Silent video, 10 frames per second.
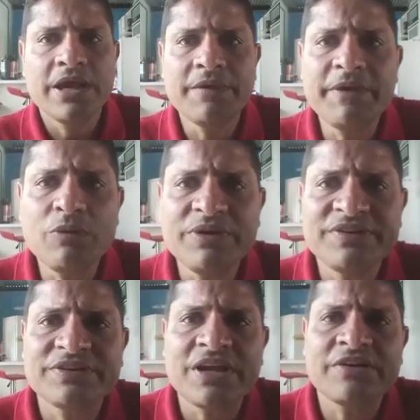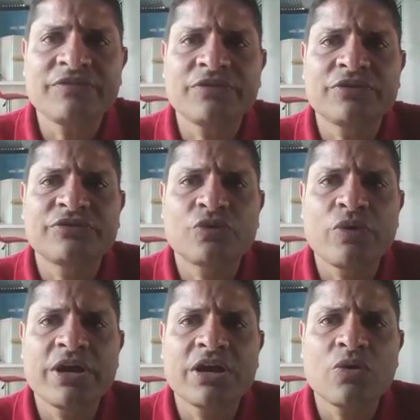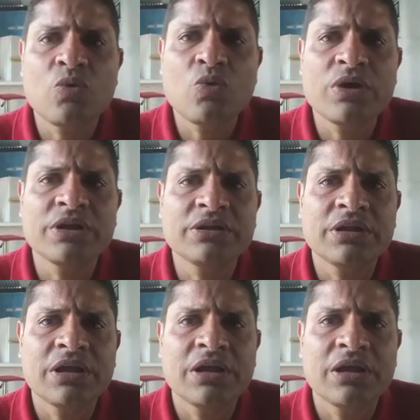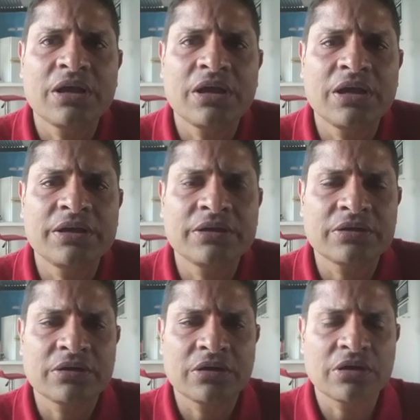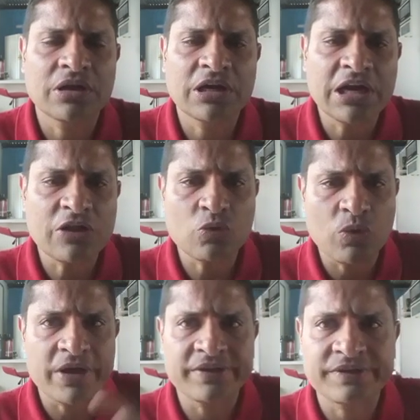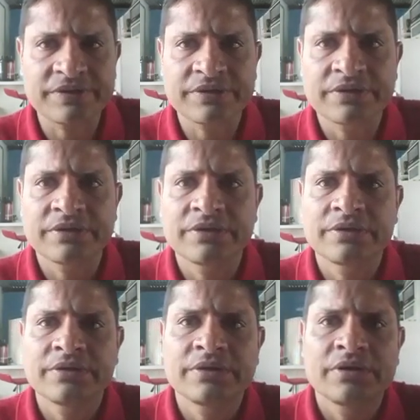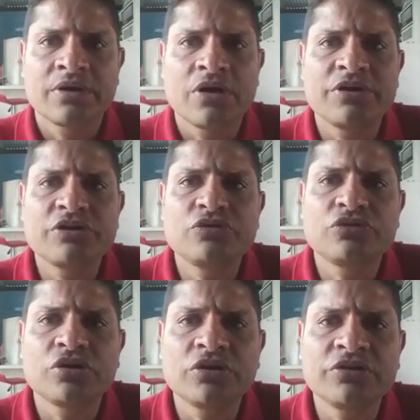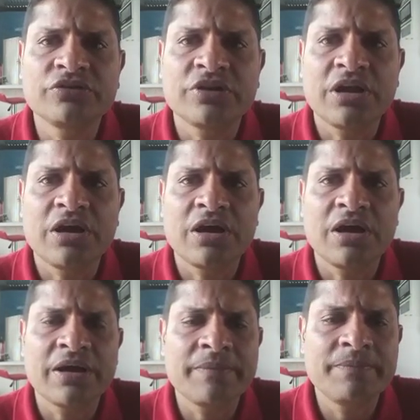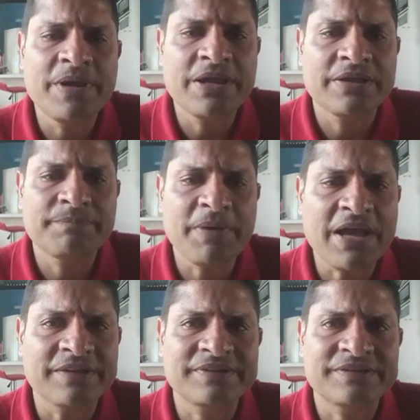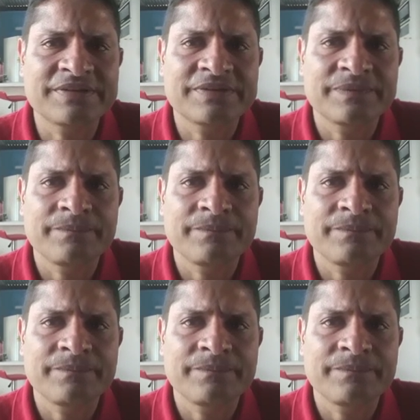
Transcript: Everyone starts from square one and clockwise. Other two turns are passed.